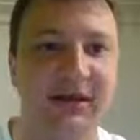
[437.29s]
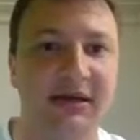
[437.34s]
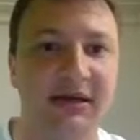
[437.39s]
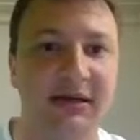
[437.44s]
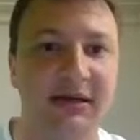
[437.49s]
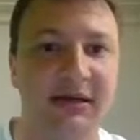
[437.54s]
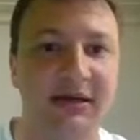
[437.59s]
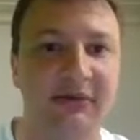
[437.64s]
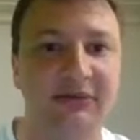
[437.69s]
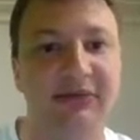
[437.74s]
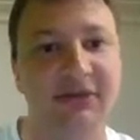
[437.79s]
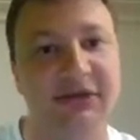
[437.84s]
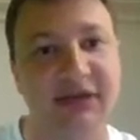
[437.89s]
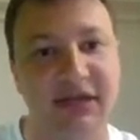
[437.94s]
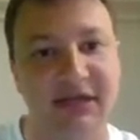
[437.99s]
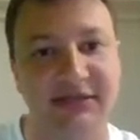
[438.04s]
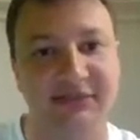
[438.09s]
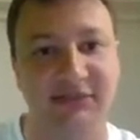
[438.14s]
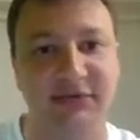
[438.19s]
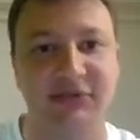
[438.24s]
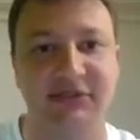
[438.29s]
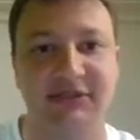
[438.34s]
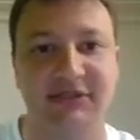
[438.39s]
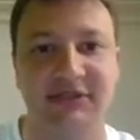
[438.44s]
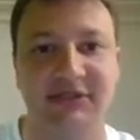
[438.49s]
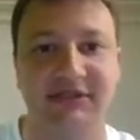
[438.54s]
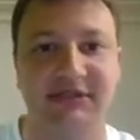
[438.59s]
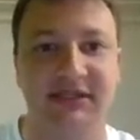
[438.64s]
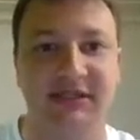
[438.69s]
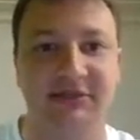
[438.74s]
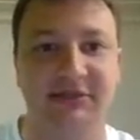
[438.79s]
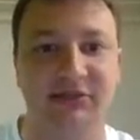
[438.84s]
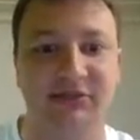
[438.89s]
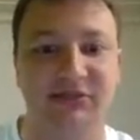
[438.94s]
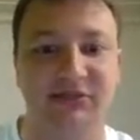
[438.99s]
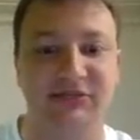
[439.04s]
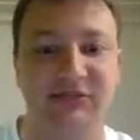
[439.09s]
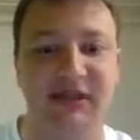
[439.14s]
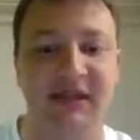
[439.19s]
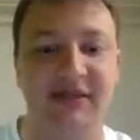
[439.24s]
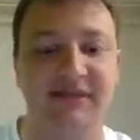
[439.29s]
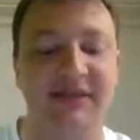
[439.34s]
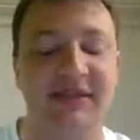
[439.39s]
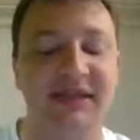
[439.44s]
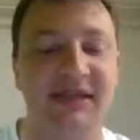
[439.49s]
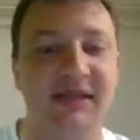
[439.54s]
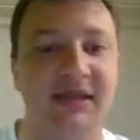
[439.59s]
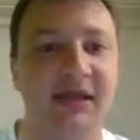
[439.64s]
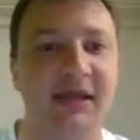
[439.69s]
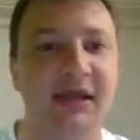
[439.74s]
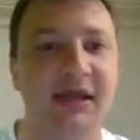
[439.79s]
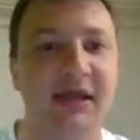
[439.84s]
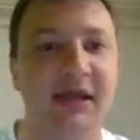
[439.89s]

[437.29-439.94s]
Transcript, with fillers: uh, for the next portion, not second portion, we have the